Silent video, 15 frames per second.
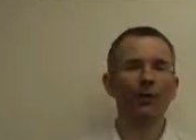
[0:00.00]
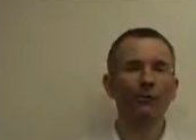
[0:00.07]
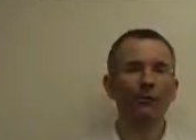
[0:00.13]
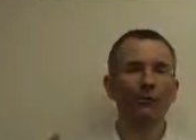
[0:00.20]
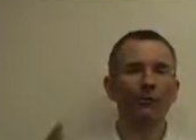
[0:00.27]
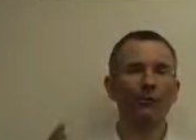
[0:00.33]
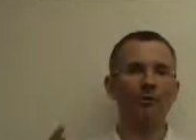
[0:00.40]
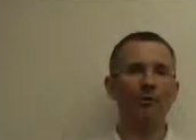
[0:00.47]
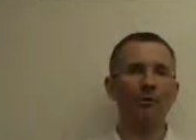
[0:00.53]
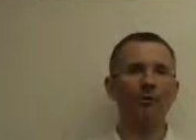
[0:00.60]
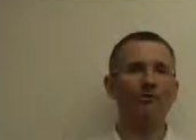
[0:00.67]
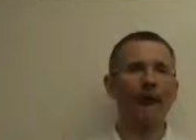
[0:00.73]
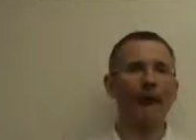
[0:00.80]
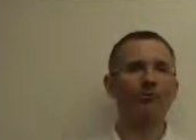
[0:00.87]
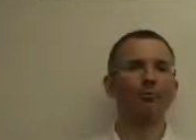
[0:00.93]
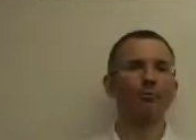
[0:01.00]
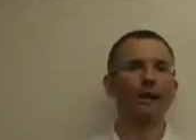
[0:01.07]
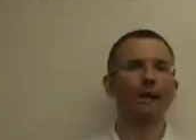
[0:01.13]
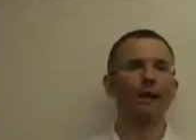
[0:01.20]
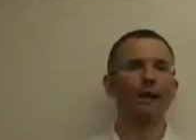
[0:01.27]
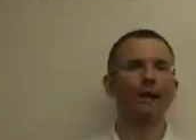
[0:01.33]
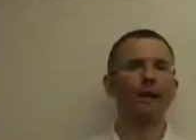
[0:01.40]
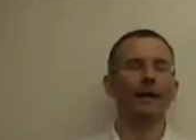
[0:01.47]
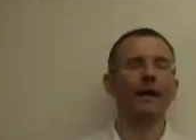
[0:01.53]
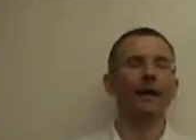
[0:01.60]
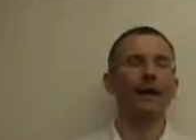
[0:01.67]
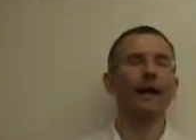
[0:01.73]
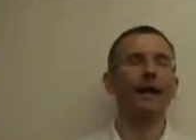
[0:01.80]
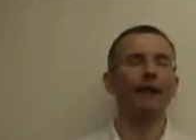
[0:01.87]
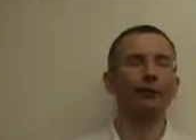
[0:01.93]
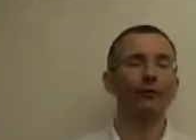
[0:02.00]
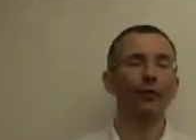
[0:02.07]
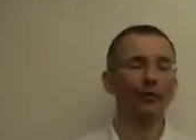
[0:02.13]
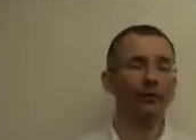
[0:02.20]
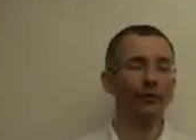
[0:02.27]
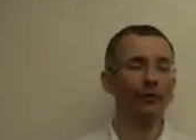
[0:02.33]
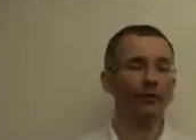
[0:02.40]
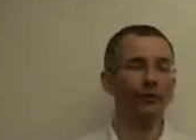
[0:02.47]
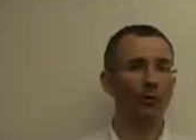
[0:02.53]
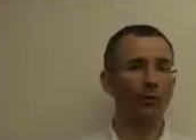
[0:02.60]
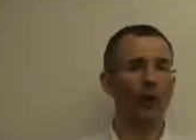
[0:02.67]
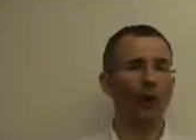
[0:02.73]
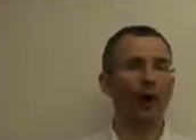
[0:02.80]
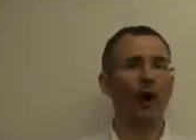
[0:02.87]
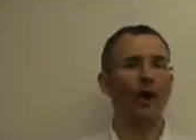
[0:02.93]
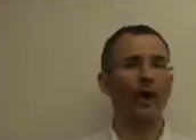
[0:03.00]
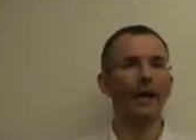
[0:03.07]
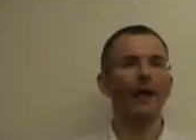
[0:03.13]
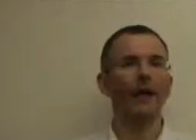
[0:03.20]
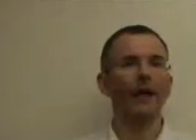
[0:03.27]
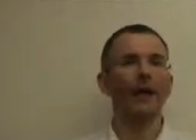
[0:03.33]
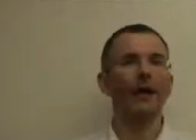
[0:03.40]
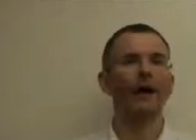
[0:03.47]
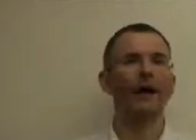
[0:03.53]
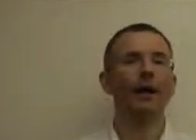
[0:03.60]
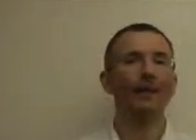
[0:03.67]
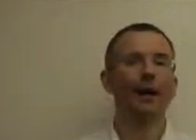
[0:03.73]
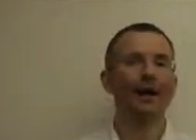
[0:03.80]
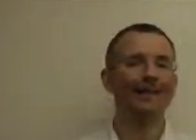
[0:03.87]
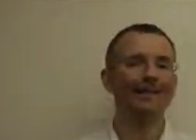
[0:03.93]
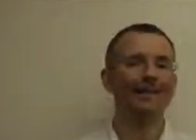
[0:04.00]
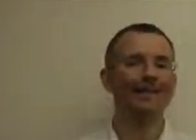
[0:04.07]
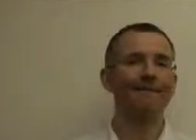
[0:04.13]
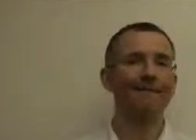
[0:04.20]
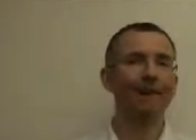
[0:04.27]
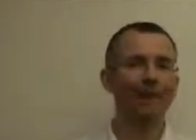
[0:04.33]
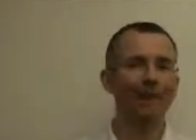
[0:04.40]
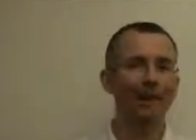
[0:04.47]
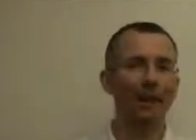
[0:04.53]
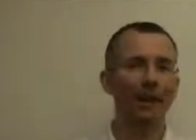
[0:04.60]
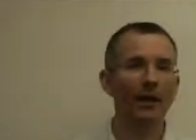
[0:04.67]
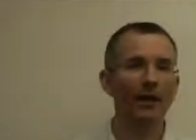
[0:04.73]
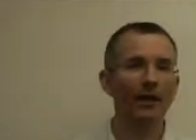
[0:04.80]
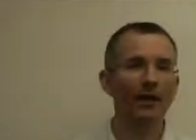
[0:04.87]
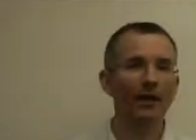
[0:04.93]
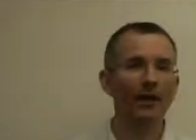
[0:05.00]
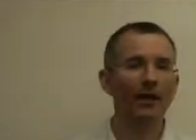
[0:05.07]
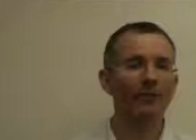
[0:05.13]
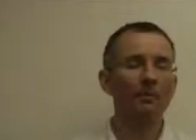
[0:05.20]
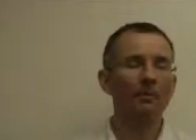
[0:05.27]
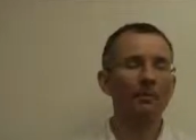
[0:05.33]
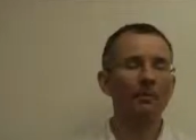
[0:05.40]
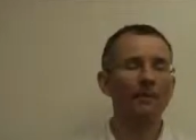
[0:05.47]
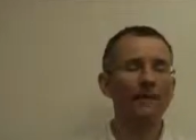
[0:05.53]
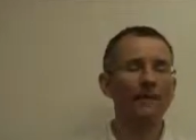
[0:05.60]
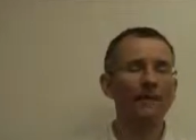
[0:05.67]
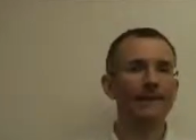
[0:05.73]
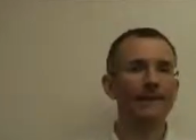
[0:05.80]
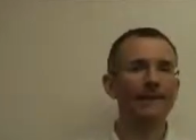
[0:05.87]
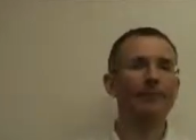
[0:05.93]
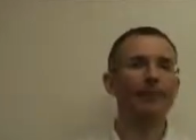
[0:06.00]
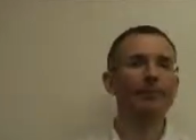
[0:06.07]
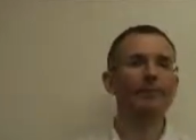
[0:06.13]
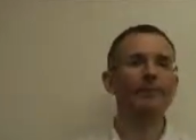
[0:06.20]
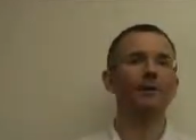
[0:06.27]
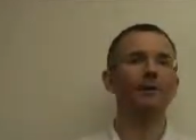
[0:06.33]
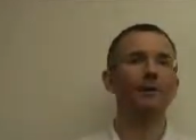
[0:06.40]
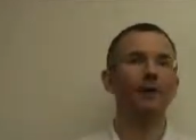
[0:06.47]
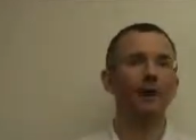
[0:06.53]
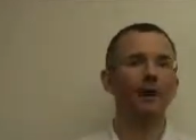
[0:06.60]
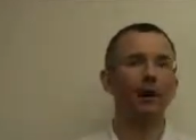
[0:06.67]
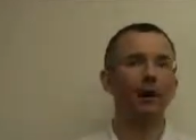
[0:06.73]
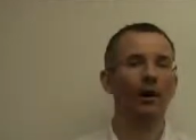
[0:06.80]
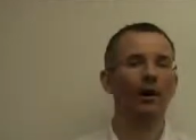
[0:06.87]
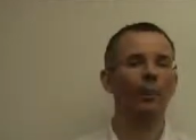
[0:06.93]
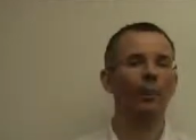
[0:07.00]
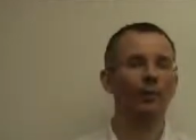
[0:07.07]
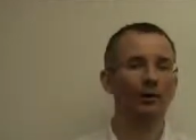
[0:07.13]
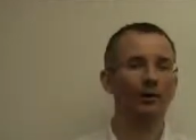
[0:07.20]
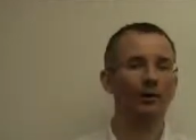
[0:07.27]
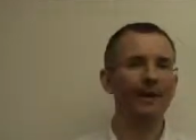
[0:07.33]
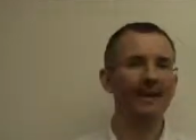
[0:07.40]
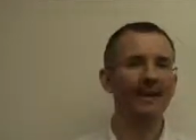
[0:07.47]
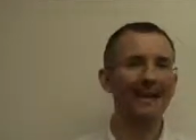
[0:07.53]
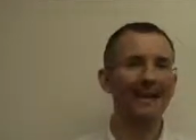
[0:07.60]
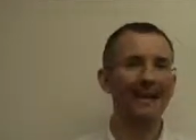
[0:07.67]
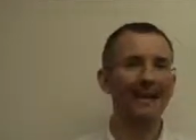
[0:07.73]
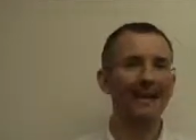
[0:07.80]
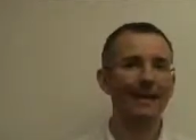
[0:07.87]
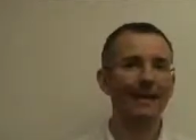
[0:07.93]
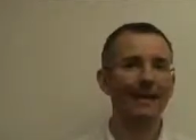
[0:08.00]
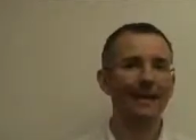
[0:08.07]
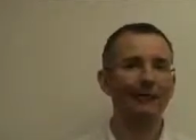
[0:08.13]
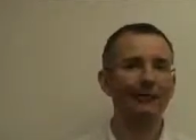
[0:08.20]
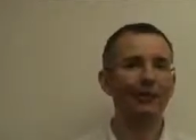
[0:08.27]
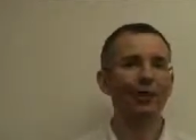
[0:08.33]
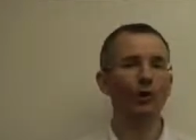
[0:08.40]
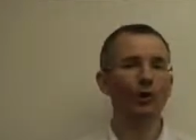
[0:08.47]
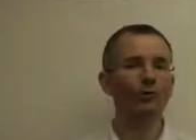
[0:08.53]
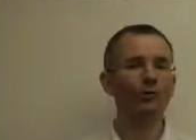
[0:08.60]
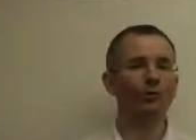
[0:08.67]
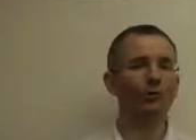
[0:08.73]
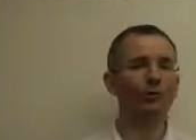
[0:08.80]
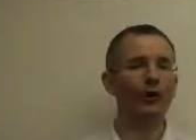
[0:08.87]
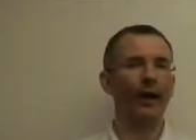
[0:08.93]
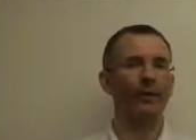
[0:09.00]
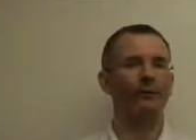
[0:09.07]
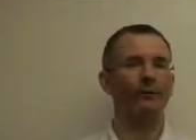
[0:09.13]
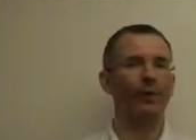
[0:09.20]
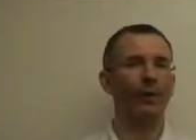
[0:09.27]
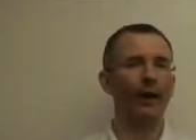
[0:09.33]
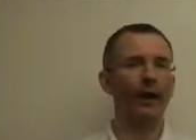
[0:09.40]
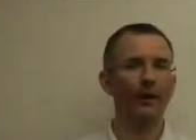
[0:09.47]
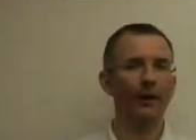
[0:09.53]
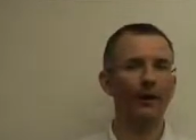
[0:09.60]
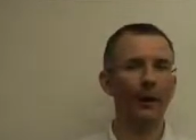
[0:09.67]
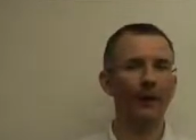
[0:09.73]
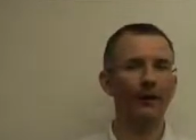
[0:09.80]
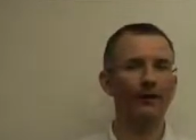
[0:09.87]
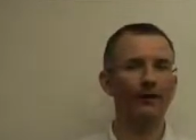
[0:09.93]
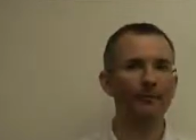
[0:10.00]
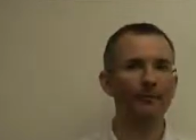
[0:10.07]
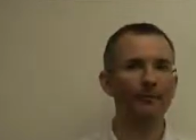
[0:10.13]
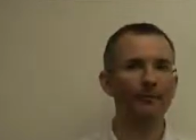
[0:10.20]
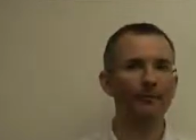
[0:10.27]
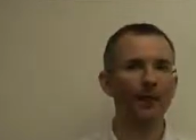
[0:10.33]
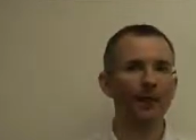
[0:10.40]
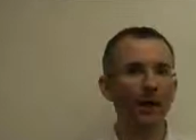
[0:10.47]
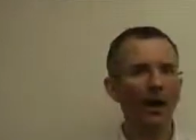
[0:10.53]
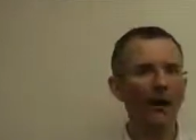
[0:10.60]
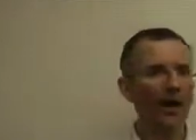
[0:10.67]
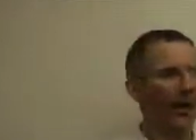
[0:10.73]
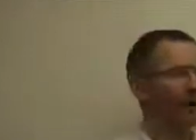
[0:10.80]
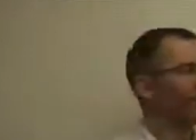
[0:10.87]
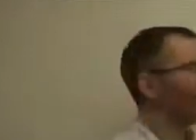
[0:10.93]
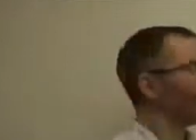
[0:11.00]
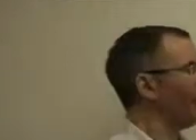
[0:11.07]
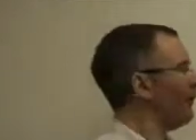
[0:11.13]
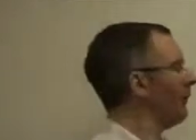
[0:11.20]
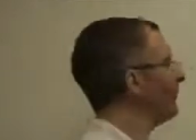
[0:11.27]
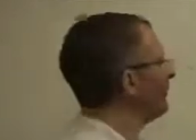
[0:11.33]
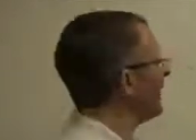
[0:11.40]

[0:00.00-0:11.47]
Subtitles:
this is a roadmap really, as almost to why, as an investor, these 6 numbers are pretty key to your success or otherwise. Okay, so